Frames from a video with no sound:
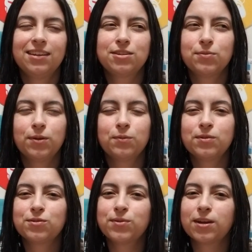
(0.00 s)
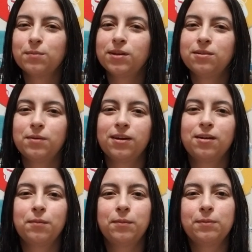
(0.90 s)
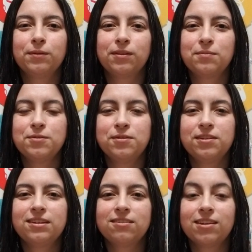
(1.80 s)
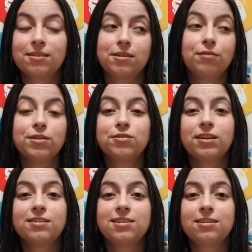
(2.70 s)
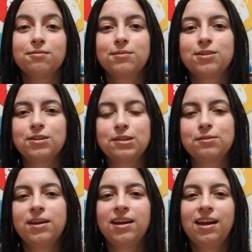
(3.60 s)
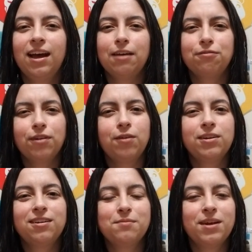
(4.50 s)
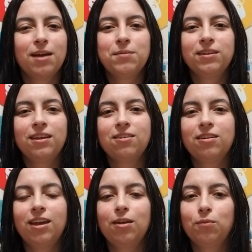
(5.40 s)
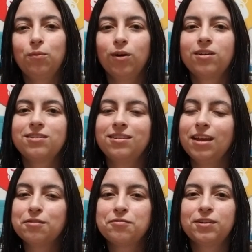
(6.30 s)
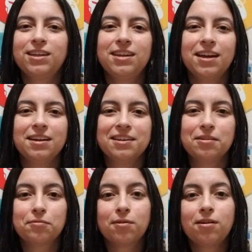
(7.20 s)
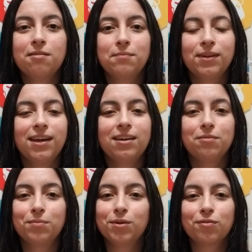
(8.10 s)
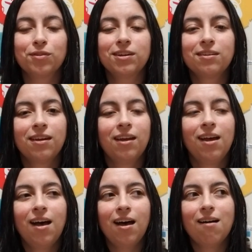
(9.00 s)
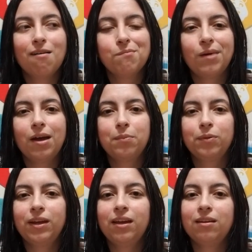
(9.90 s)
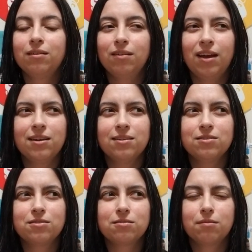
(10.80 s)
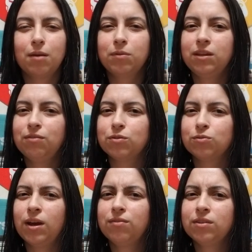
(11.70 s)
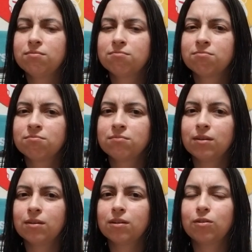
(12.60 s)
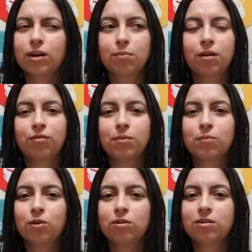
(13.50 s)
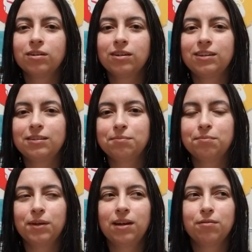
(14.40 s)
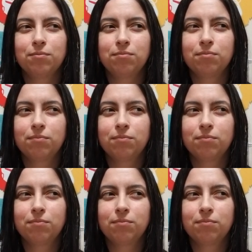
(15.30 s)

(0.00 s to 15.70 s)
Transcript: this one was recommended by a couple people in the community, and they're like, definitely try this out. So I found it on my emulator, it worked, thankfully, and the ROM played beautifully. I played as, I believe it was Raven, correct me if I'm wrong, but I